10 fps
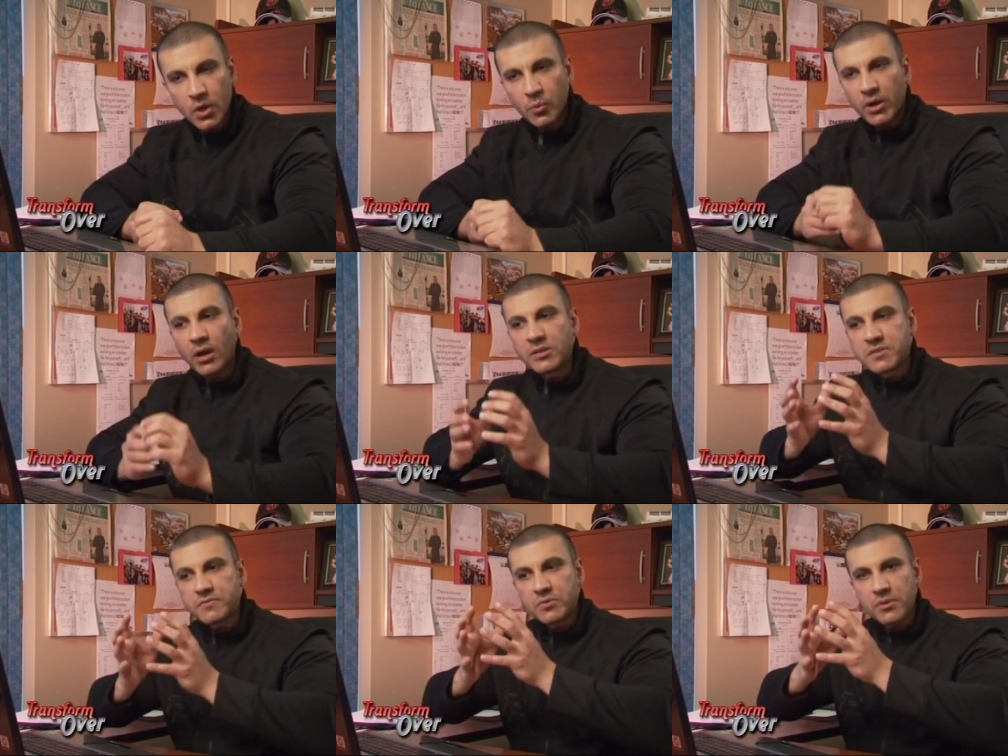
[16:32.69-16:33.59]
Regardless
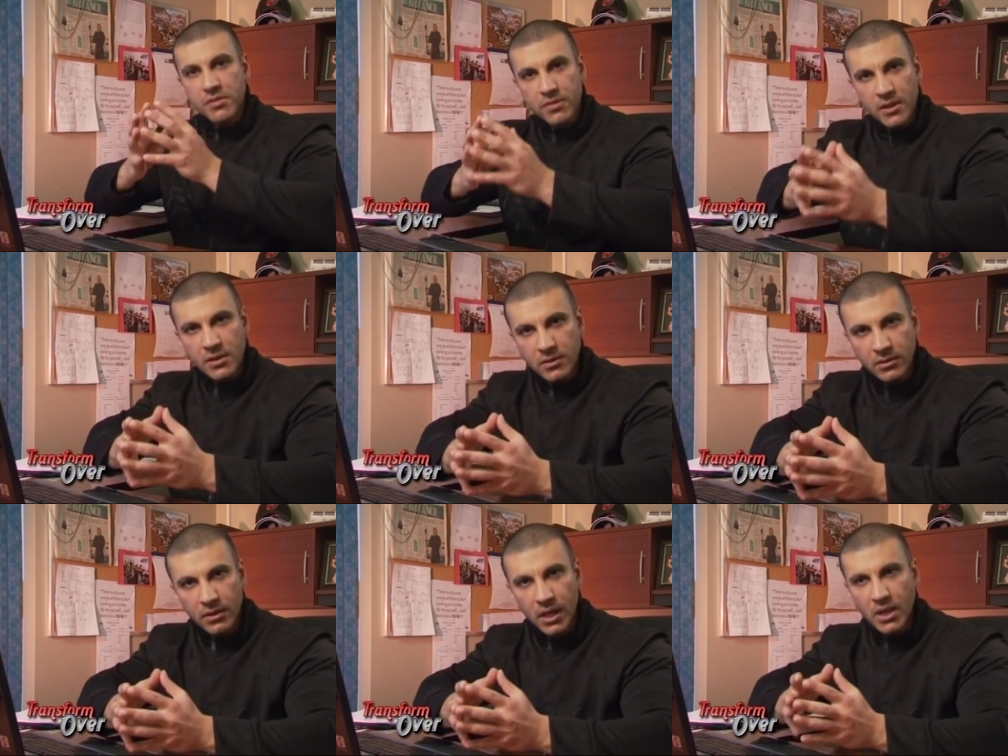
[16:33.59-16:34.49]
if you're thin
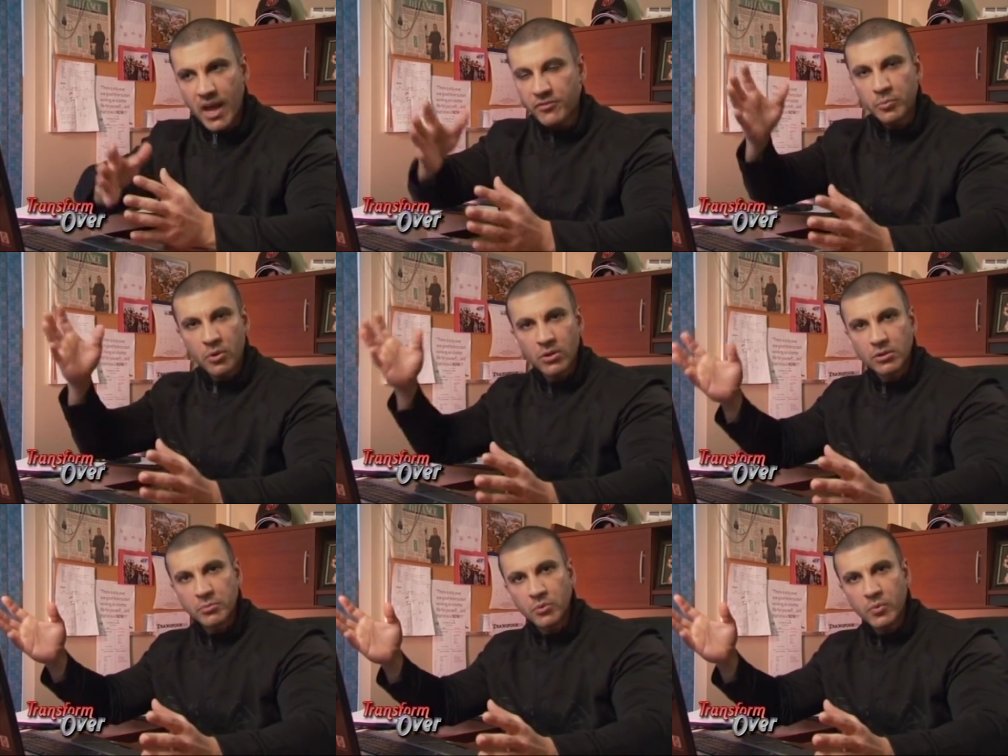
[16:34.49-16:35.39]
and you have to put on a
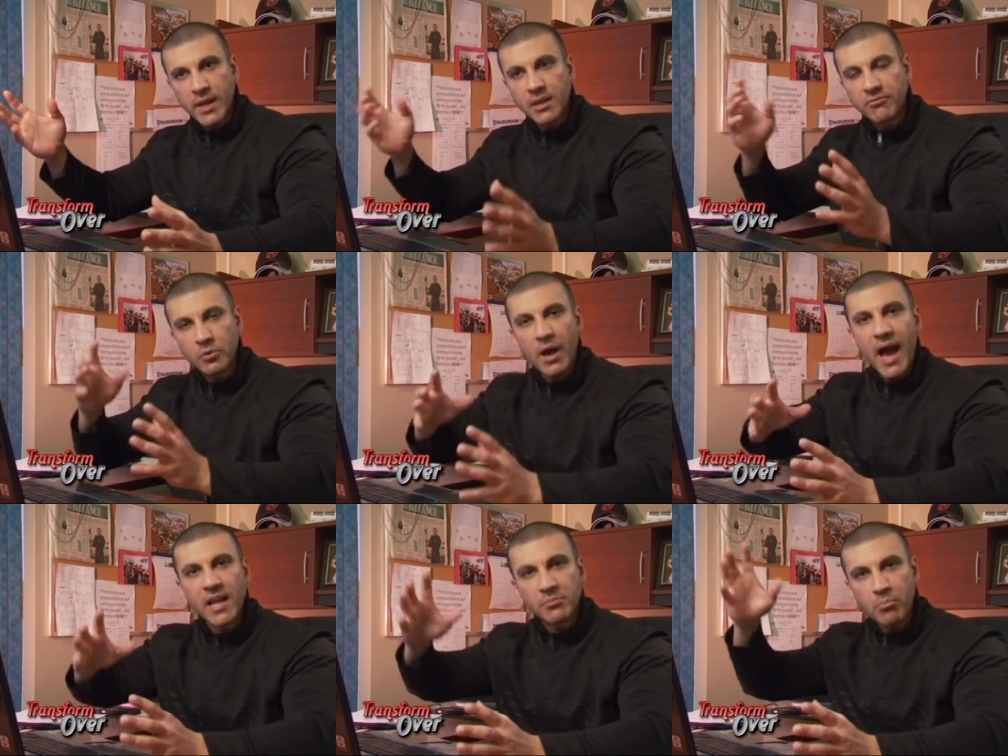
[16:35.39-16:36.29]
little bit of weight, if you
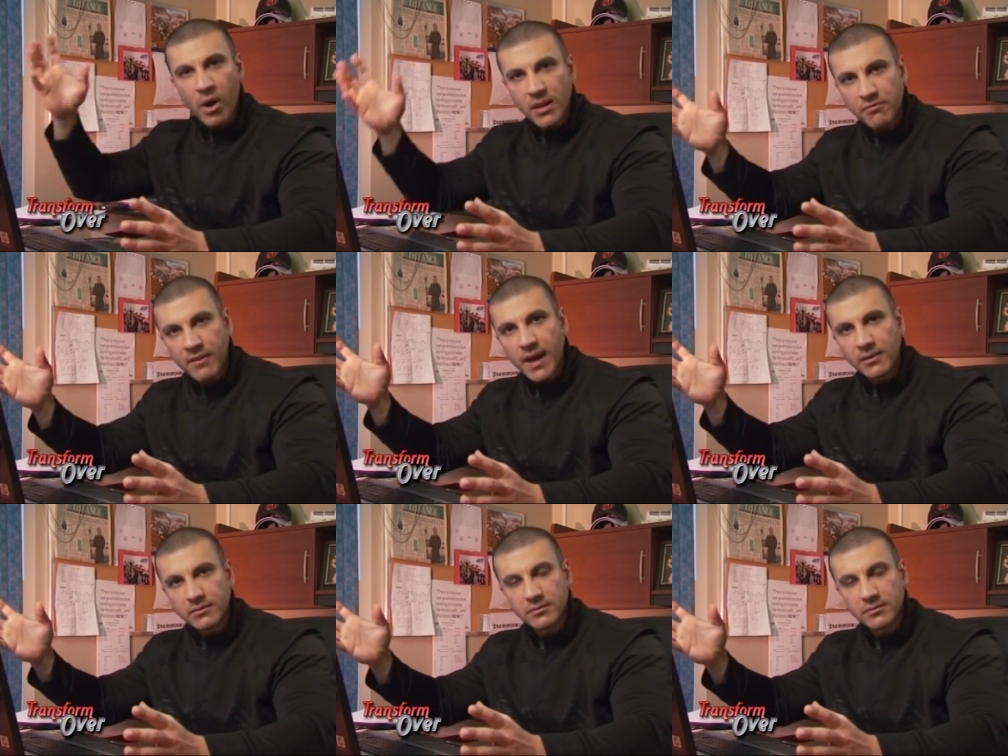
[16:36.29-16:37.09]
add body fat,